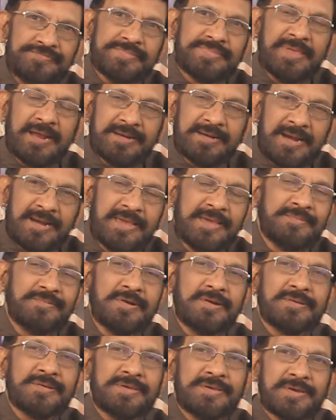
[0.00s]
that
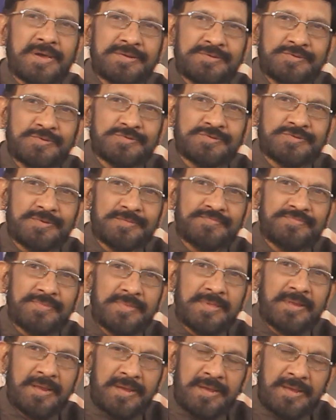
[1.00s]
label you can use.
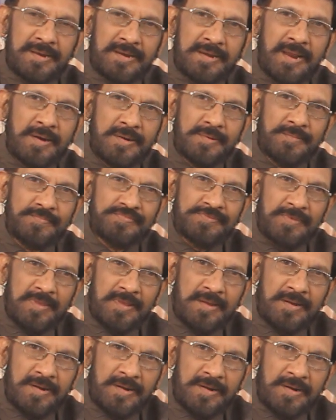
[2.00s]
Now,
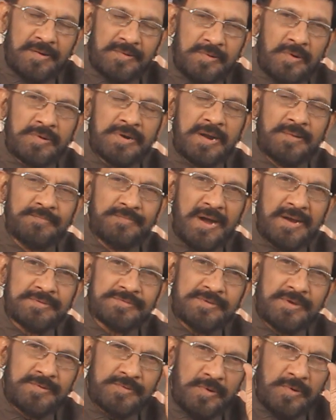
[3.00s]
total marks.
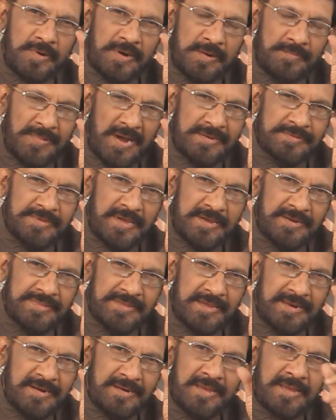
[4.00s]
Total marks are
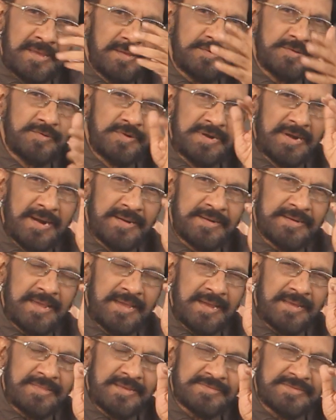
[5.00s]
there. You need not
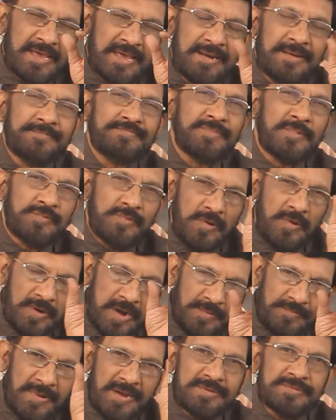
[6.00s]
take the cell.
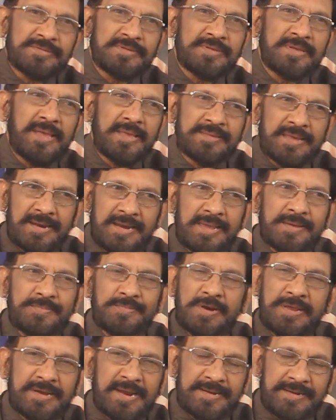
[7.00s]
Total marks as a
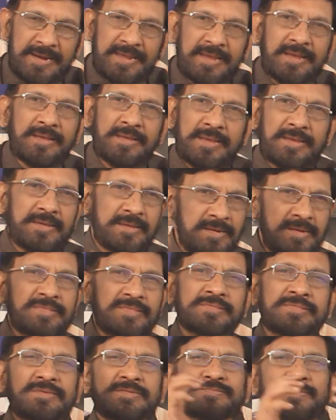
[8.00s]
label you can take.
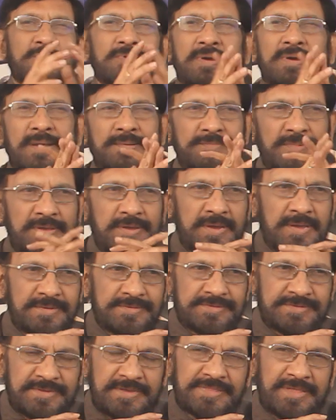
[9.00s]
In this program, you
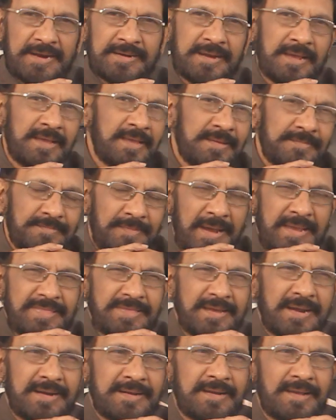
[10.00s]
can see that. By
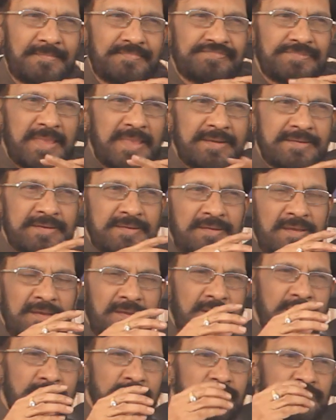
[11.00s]
that,
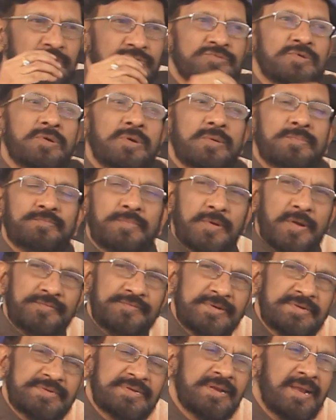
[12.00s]
it looks so
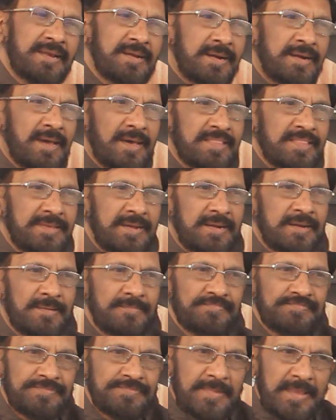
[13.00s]
professional and all that.
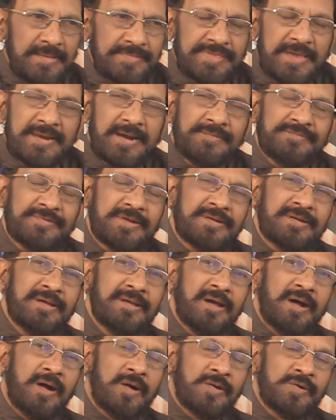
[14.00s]
Thereafter,
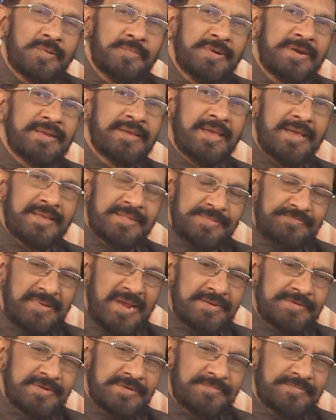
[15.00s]
automatic
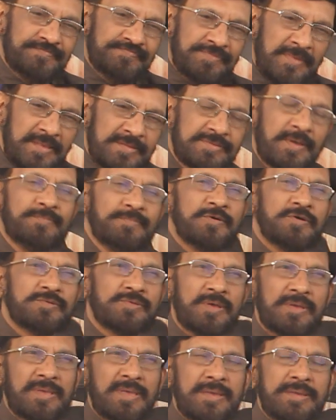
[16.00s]
expansion. Suppose
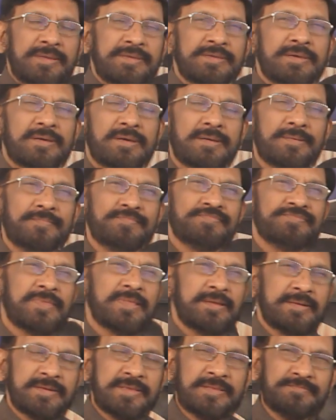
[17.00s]
here
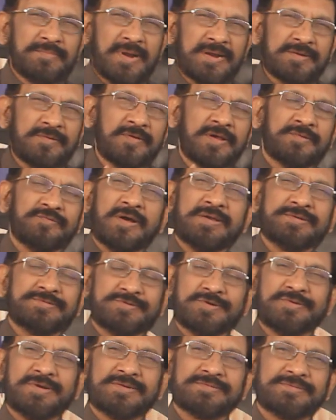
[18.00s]
it is meant for 5
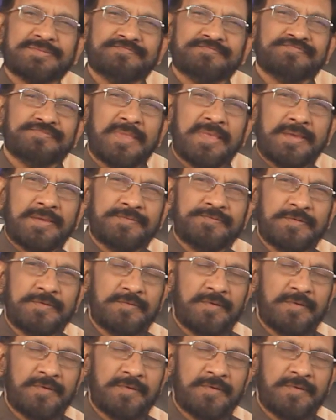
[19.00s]
students. If you